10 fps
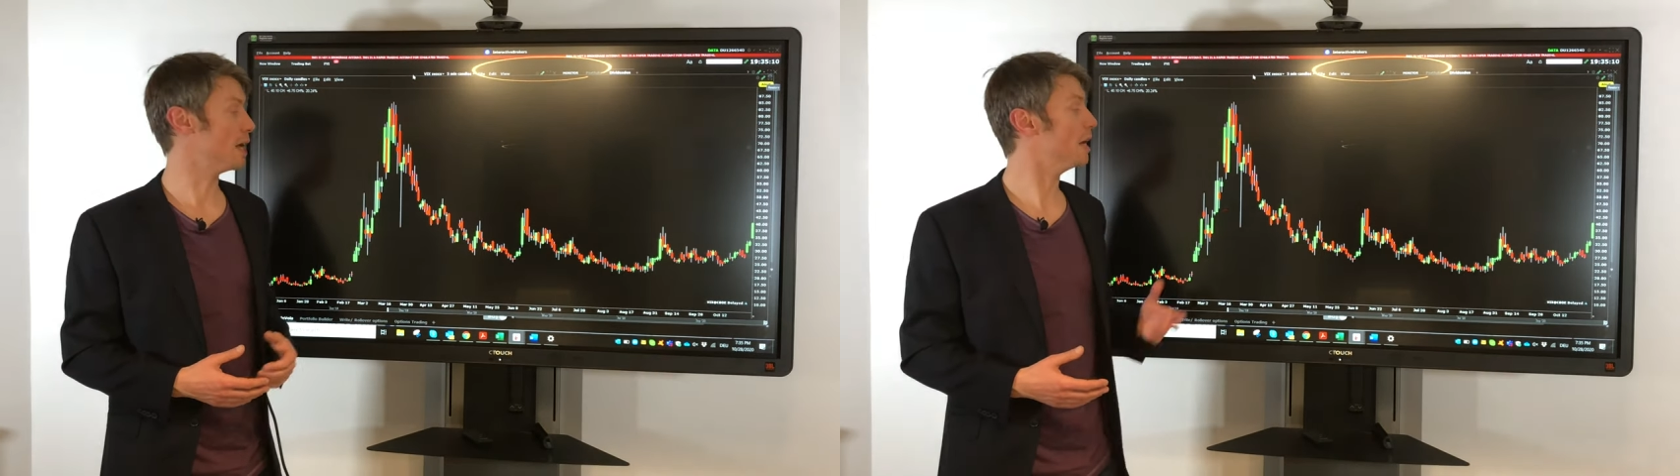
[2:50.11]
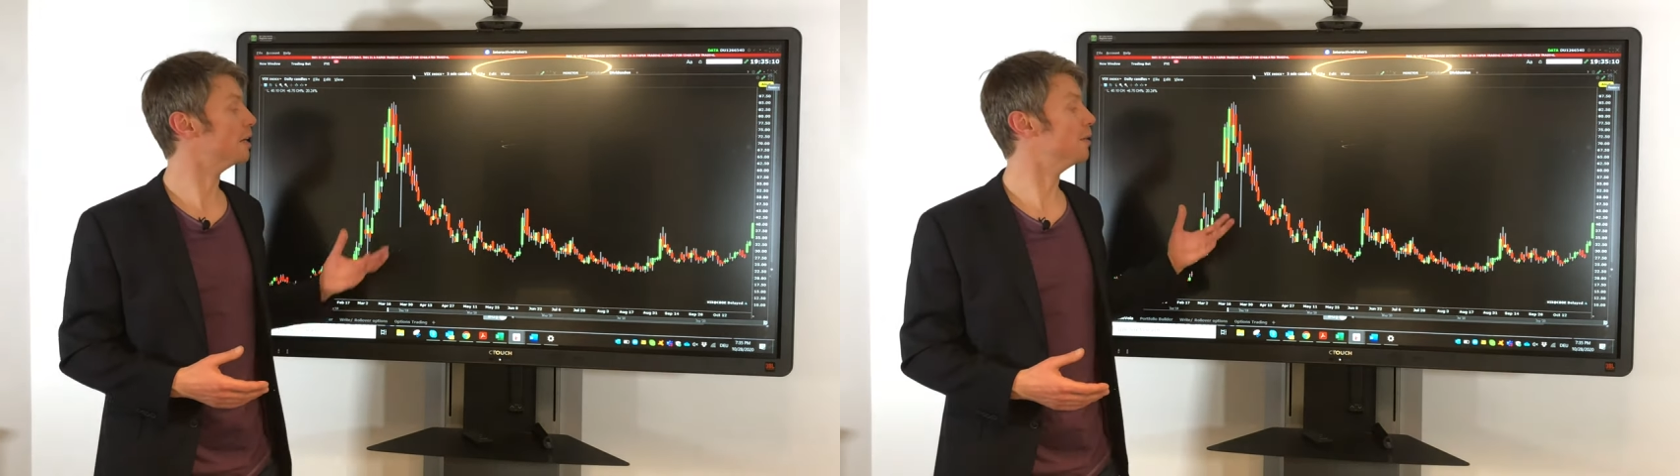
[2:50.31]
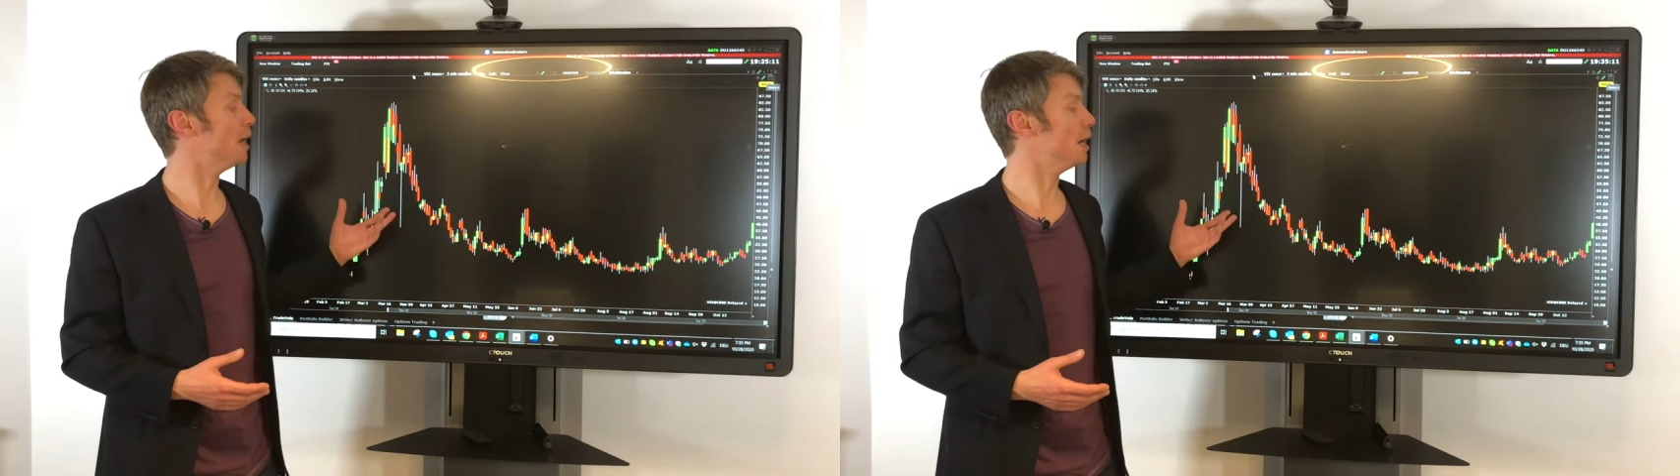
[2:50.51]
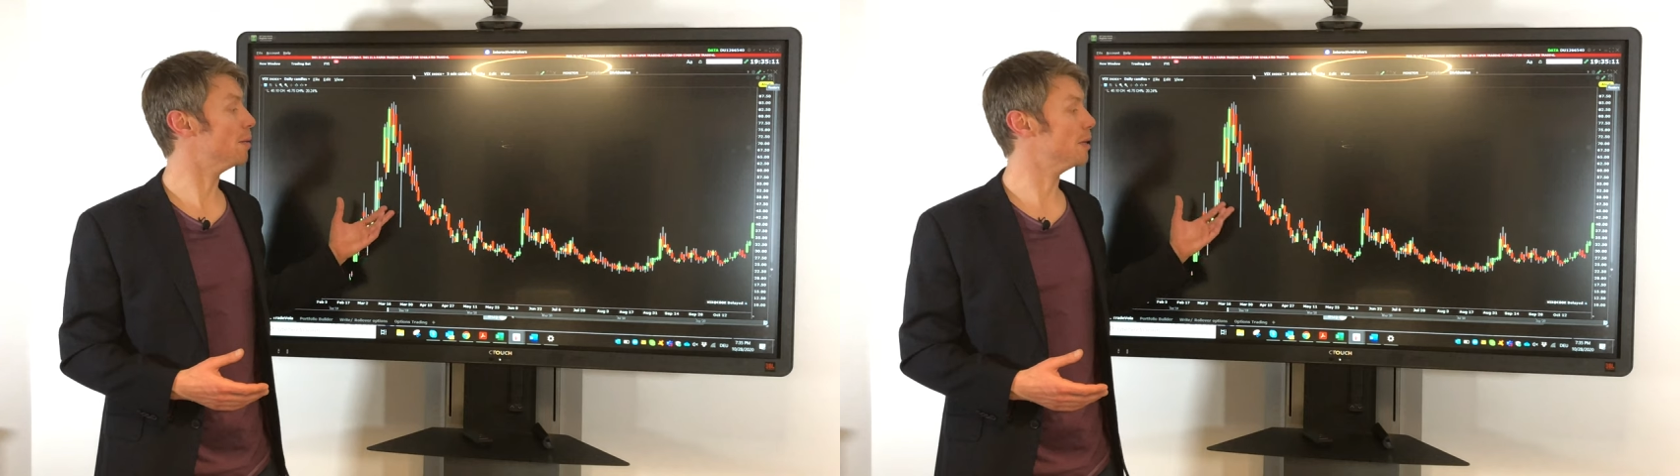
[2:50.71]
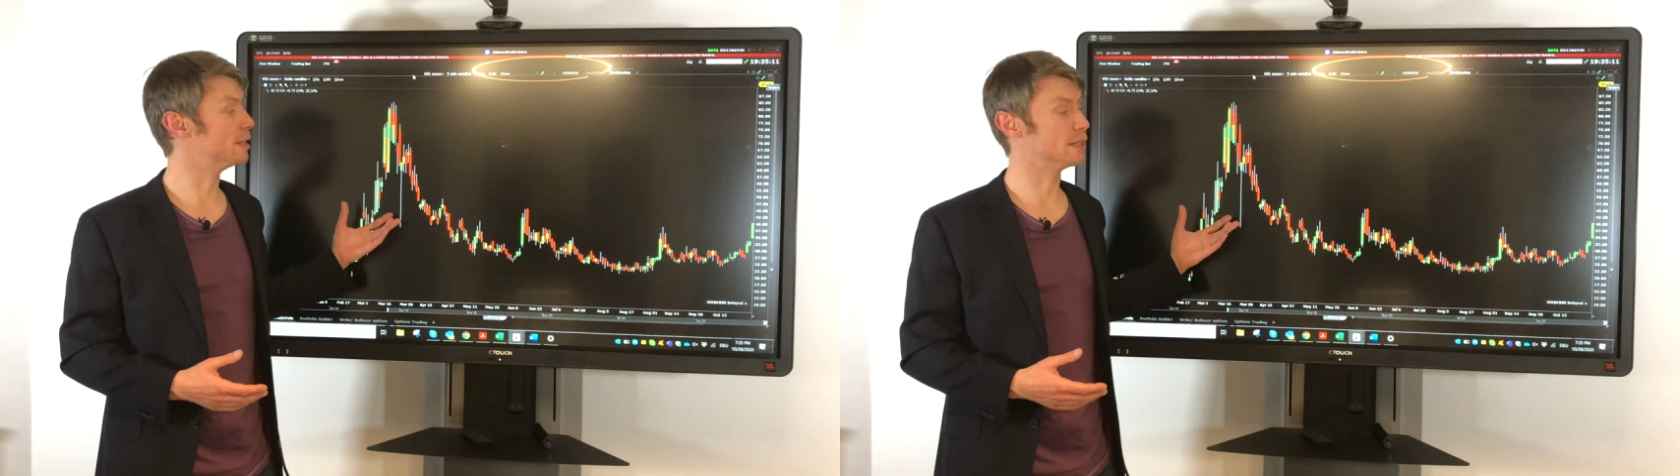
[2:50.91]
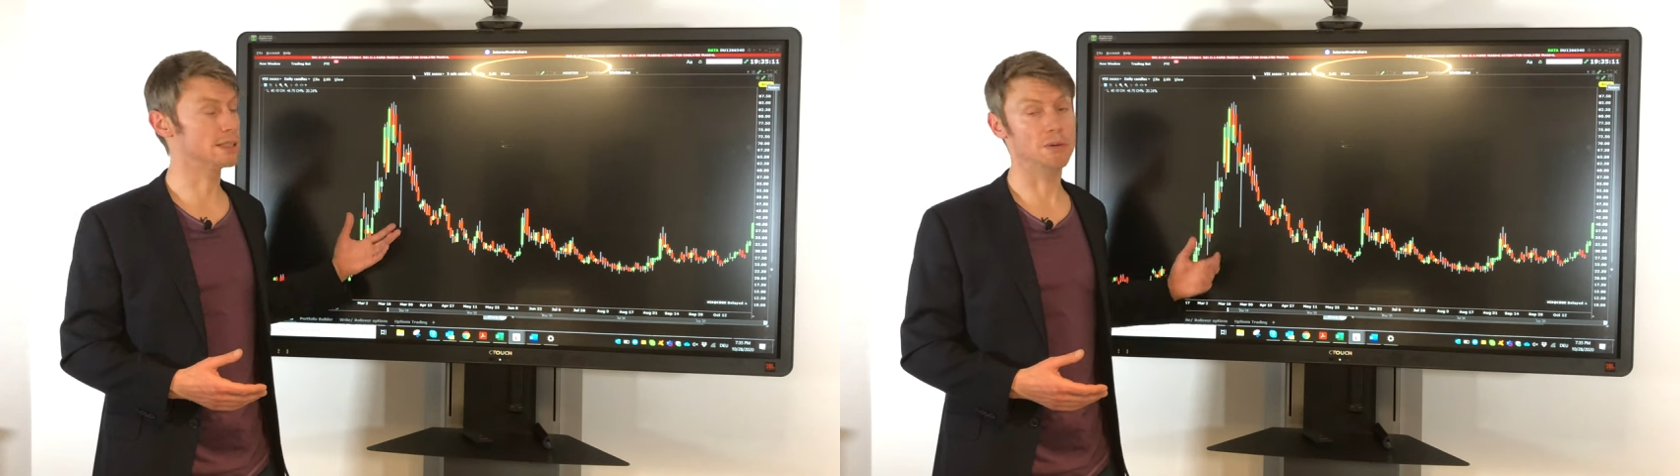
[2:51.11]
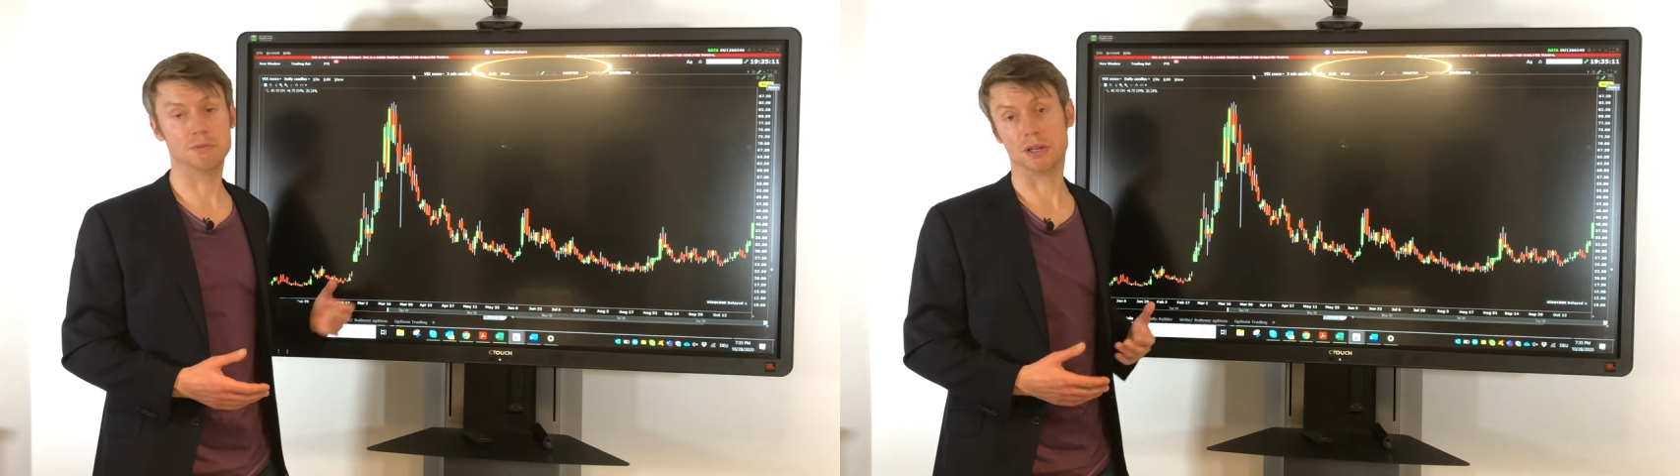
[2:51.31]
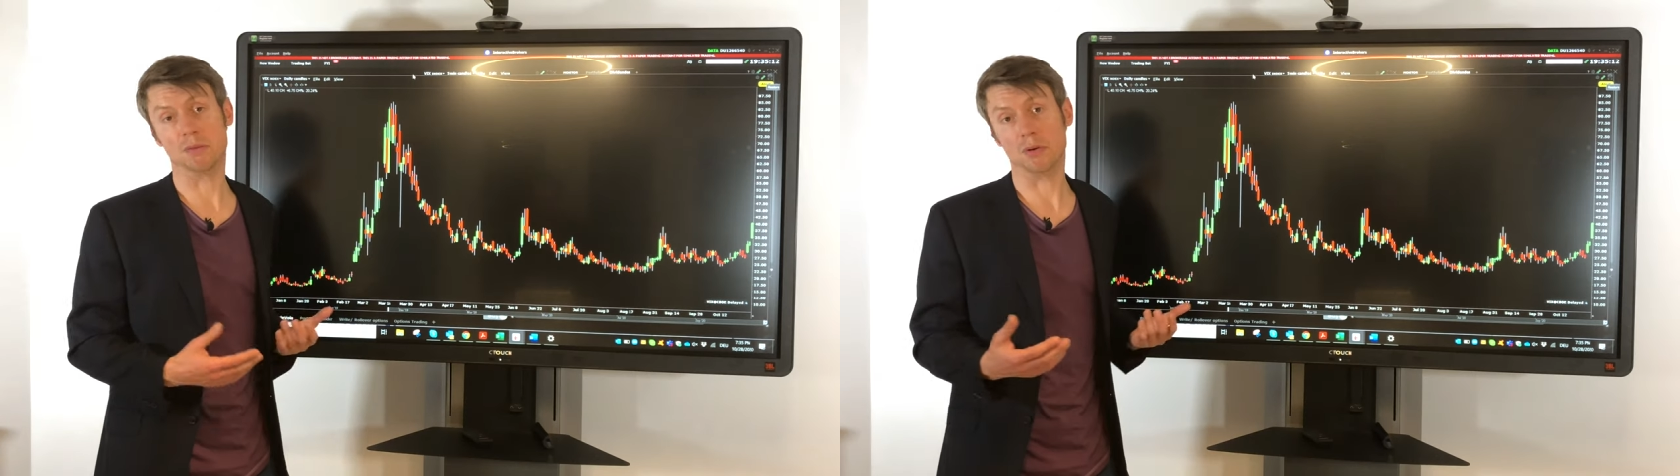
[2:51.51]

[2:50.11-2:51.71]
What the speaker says: and this is something